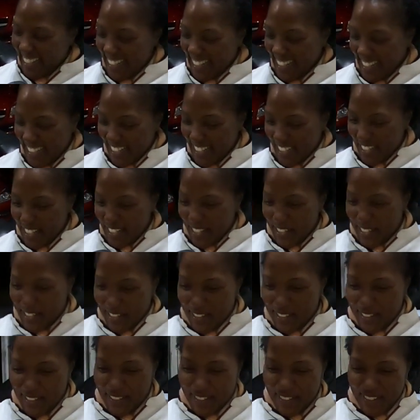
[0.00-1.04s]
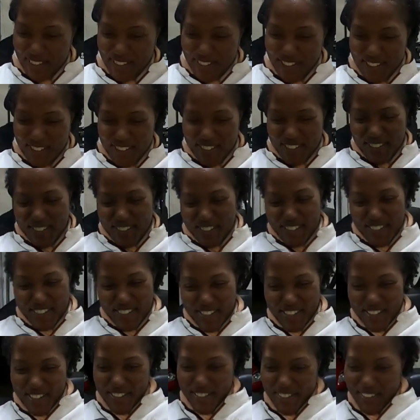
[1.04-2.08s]
What you got in your hand, girl? What you
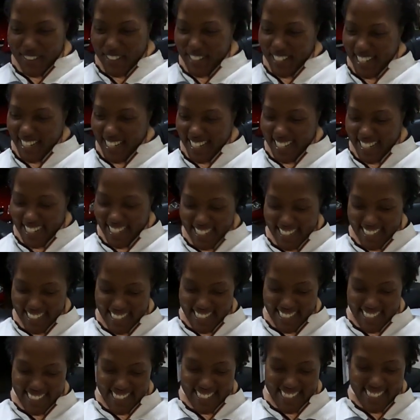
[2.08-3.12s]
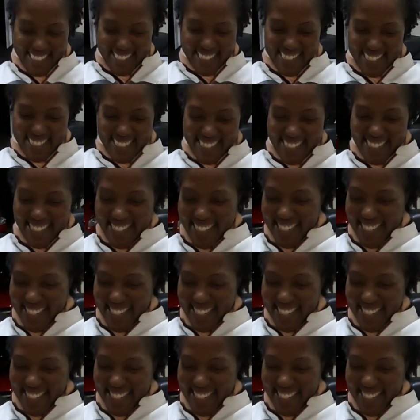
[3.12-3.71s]
got in your hand? What your goofy